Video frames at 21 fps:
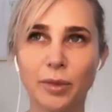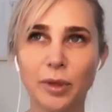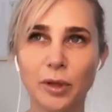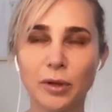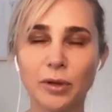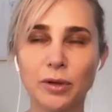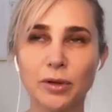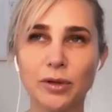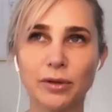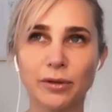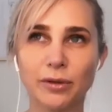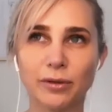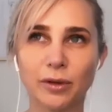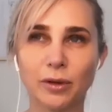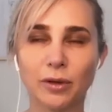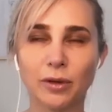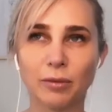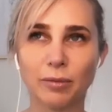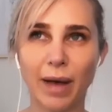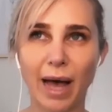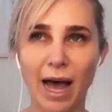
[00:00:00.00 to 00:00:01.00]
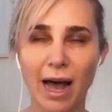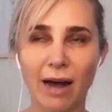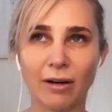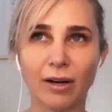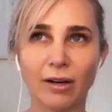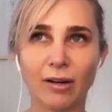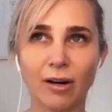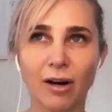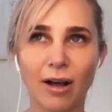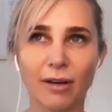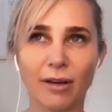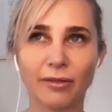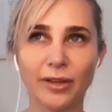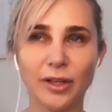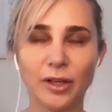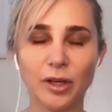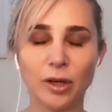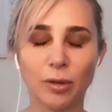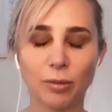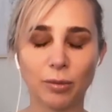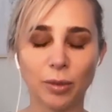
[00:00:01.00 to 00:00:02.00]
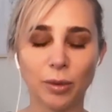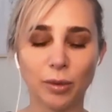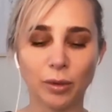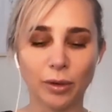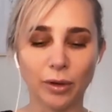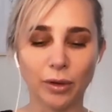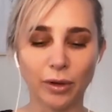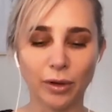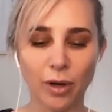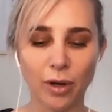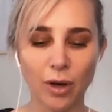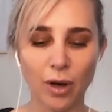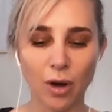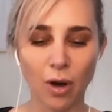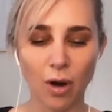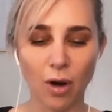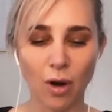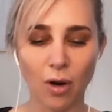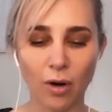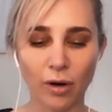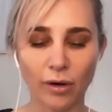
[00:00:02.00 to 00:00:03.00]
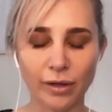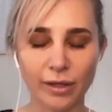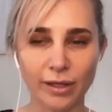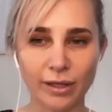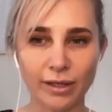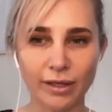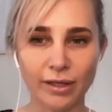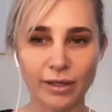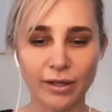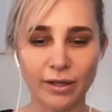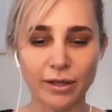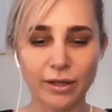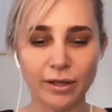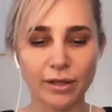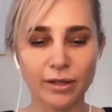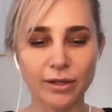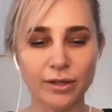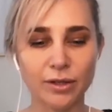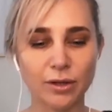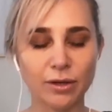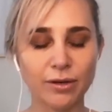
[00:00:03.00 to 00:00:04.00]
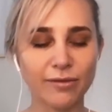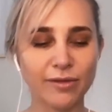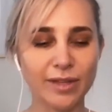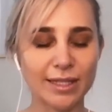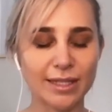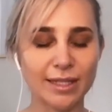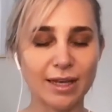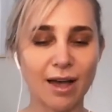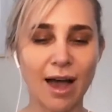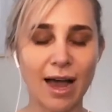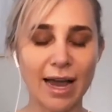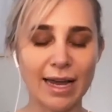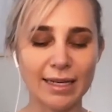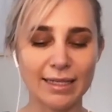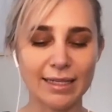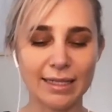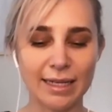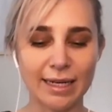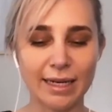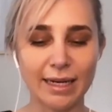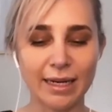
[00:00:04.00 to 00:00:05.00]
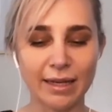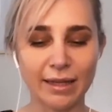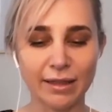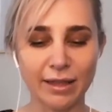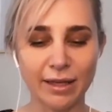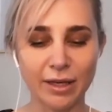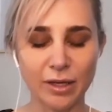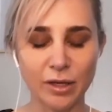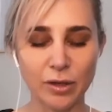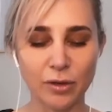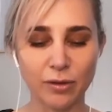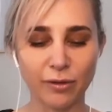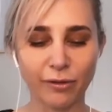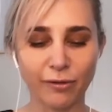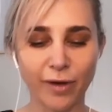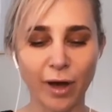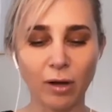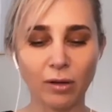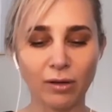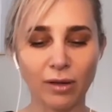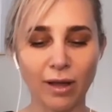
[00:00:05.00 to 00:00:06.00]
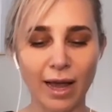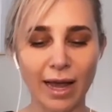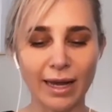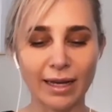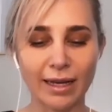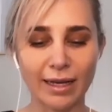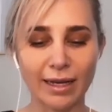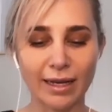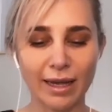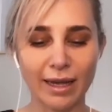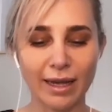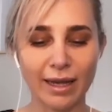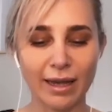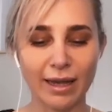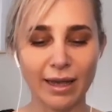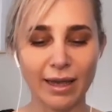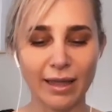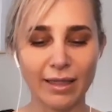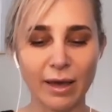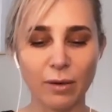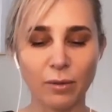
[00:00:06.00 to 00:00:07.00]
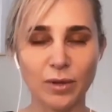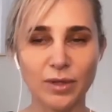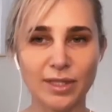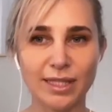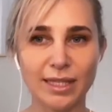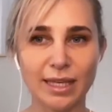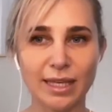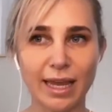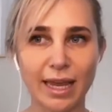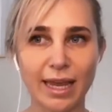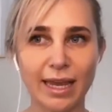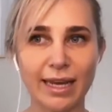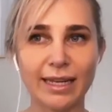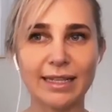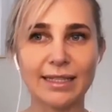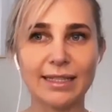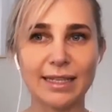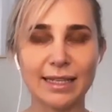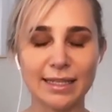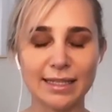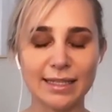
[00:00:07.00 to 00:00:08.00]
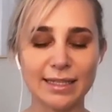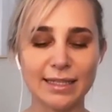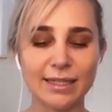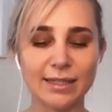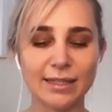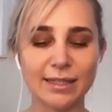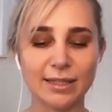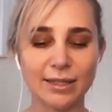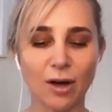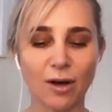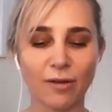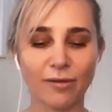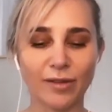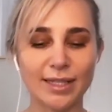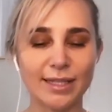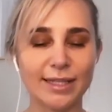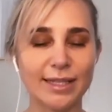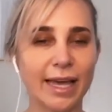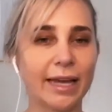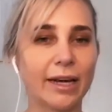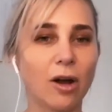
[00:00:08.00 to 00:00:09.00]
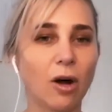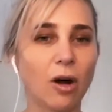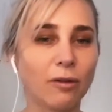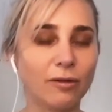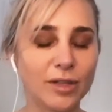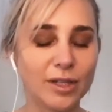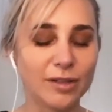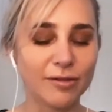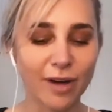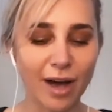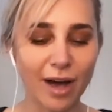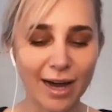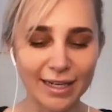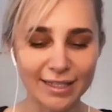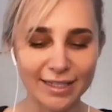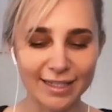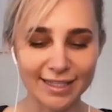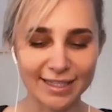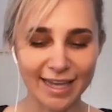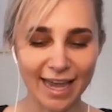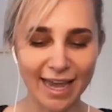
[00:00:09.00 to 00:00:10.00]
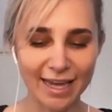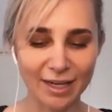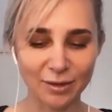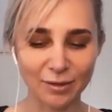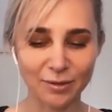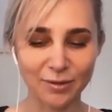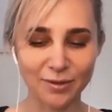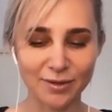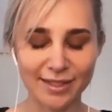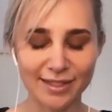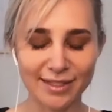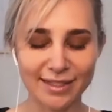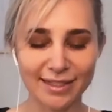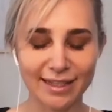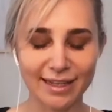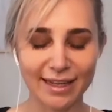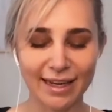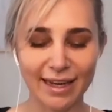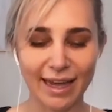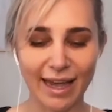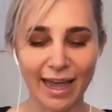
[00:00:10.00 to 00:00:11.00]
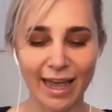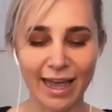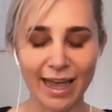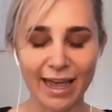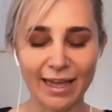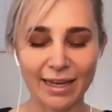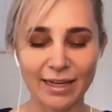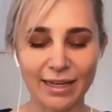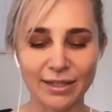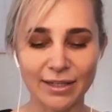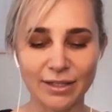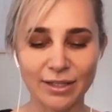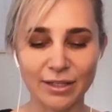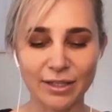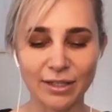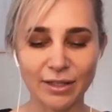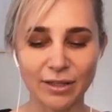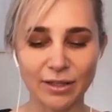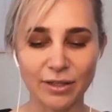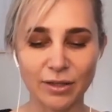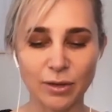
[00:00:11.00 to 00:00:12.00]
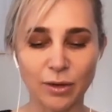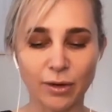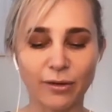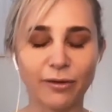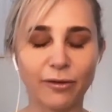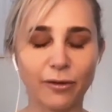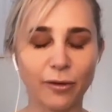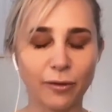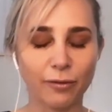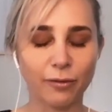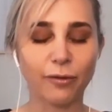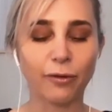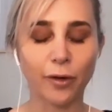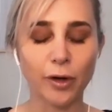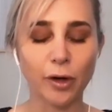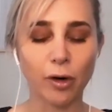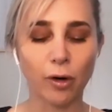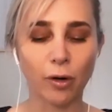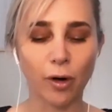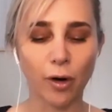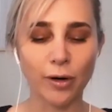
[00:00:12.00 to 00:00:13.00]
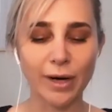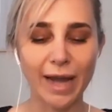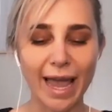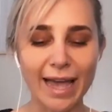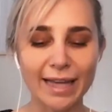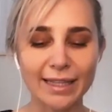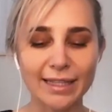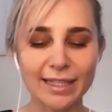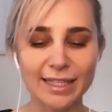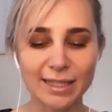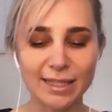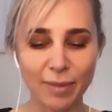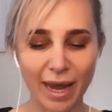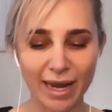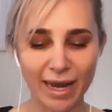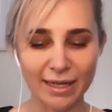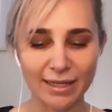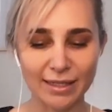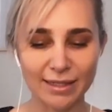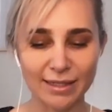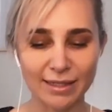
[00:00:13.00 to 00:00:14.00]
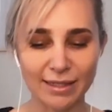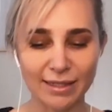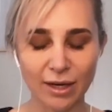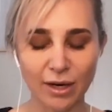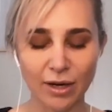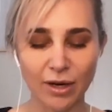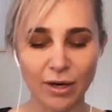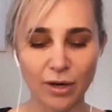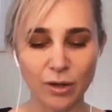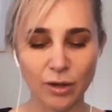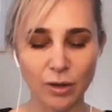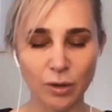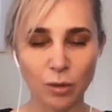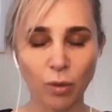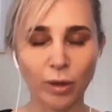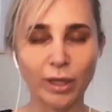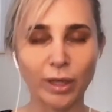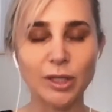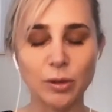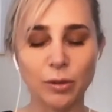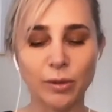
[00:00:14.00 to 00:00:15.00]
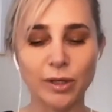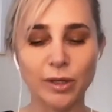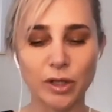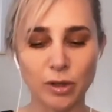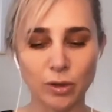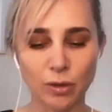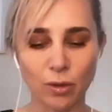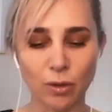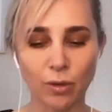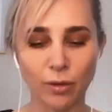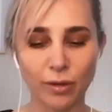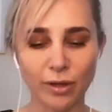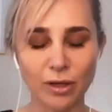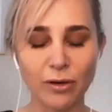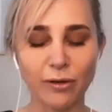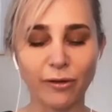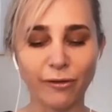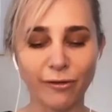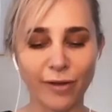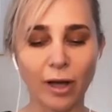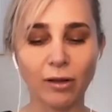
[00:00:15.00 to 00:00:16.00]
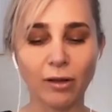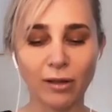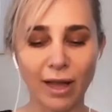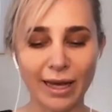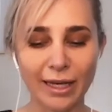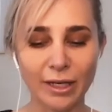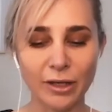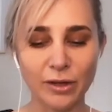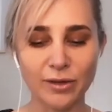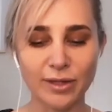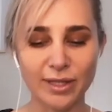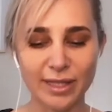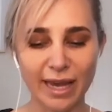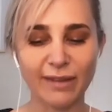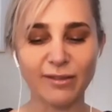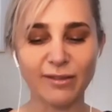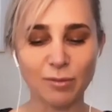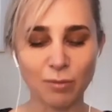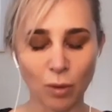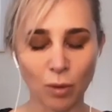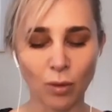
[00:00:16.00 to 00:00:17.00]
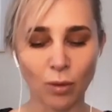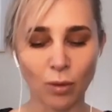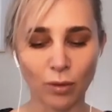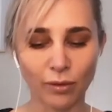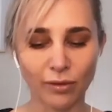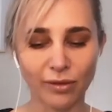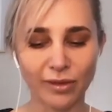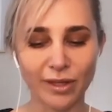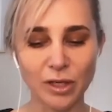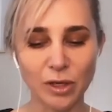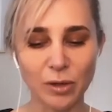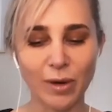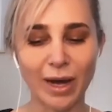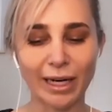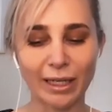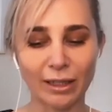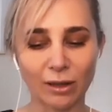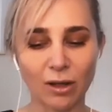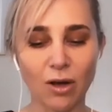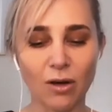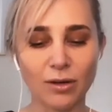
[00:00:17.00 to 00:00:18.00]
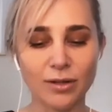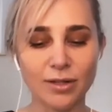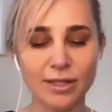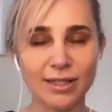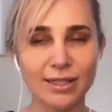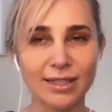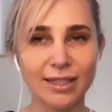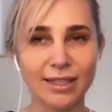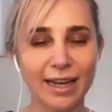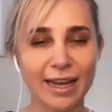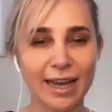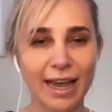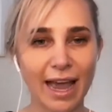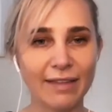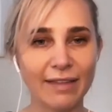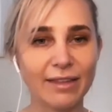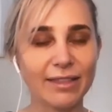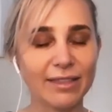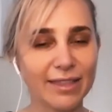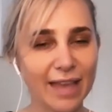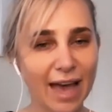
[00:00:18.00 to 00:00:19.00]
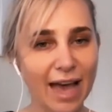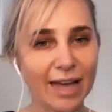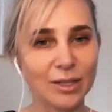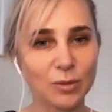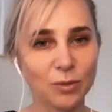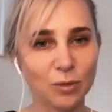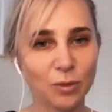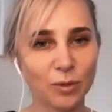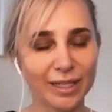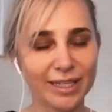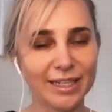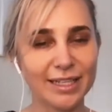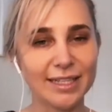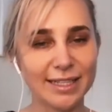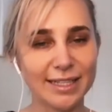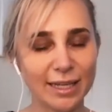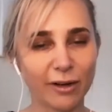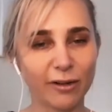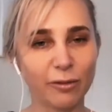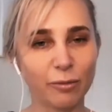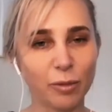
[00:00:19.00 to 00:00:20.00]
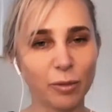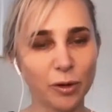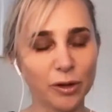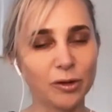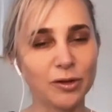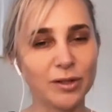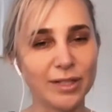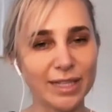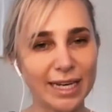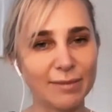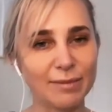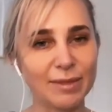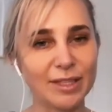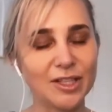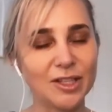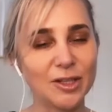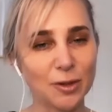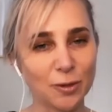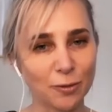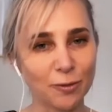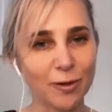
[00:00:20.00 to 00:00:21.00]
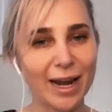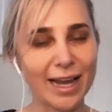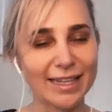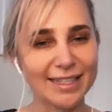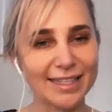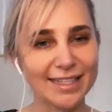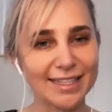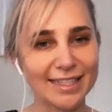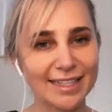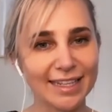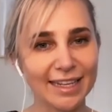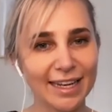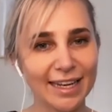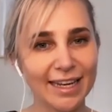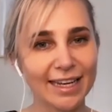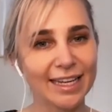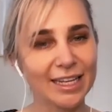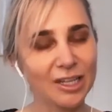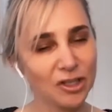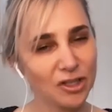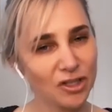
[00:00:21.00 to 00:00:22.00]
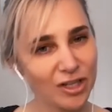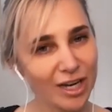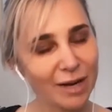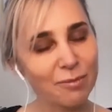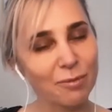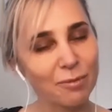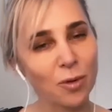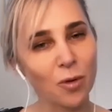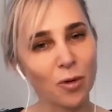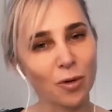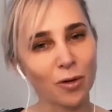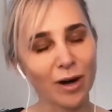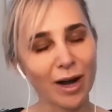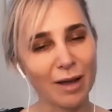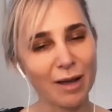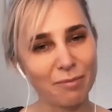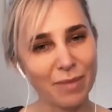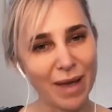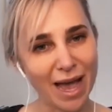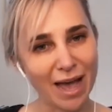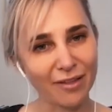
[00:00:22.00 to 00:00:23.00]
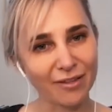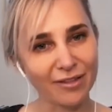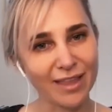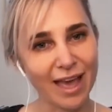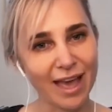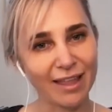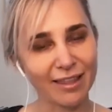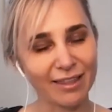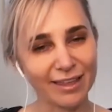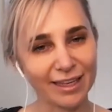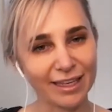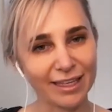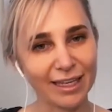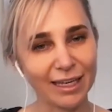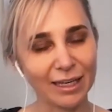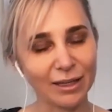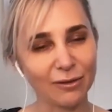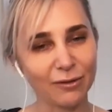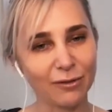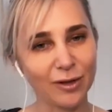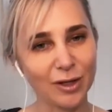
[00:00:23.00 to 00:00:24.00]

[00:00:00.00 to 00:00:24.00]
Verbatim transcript: beautiful paragraph in your book on sort of this idea that you felt like there was an existence of a set of divine scales, and sort of for your own headspace, you wanted to ensure that you felt like you saved more than you had lost, and that would in itself put your demons to rest. Can you share more about that thinking